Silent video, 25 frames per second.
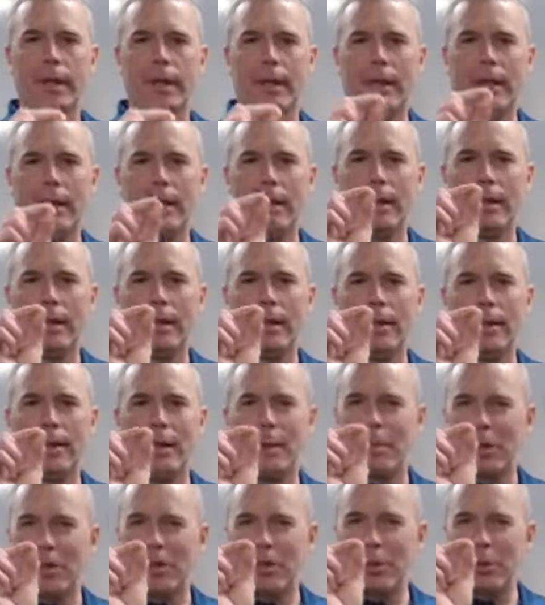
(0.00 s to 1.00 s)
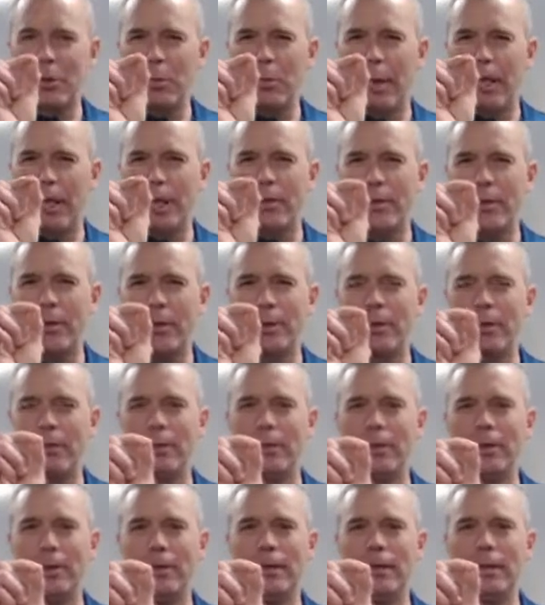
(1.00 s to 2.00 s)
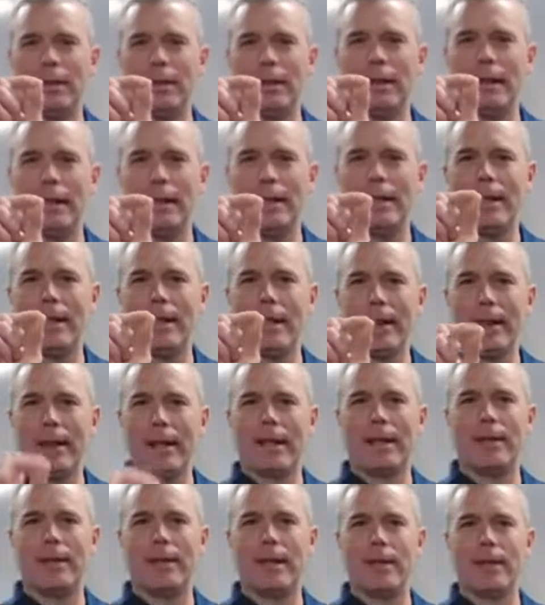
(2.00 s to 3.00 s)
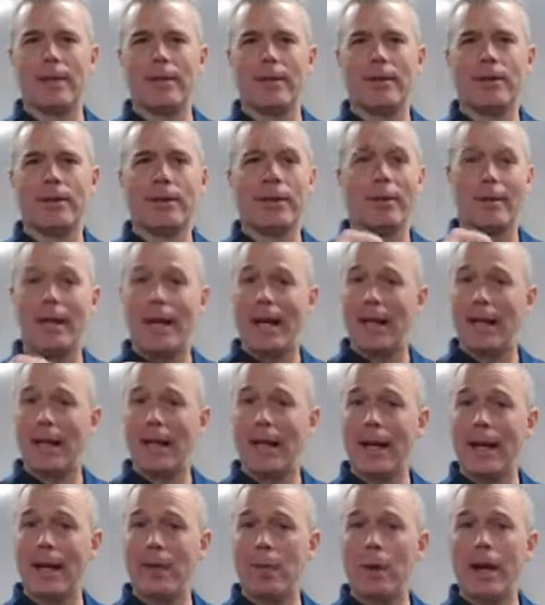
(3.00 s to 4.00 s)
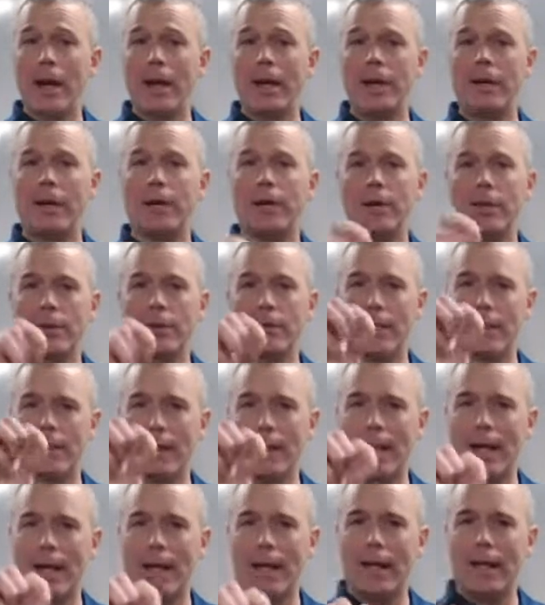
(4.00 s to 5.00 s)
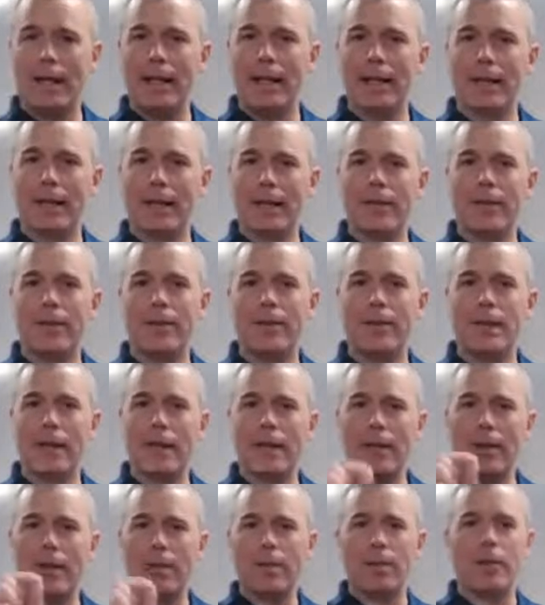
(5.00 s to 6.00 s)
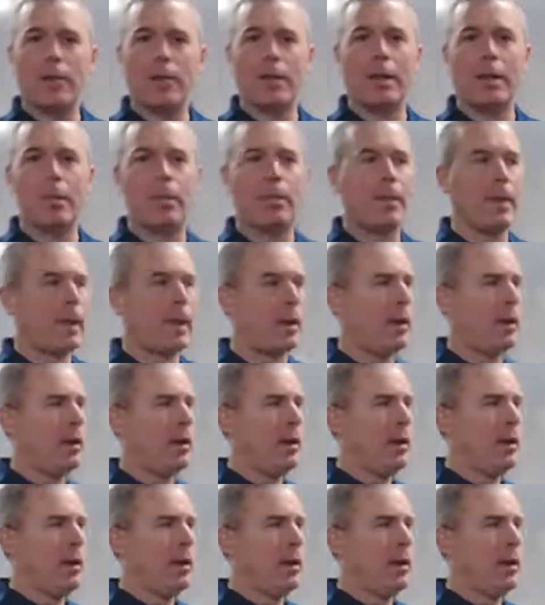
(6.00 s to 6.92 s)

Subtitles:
so that it's like a number 2 pencil lead thickness. So not a lot of water, just a tiny little steady stream.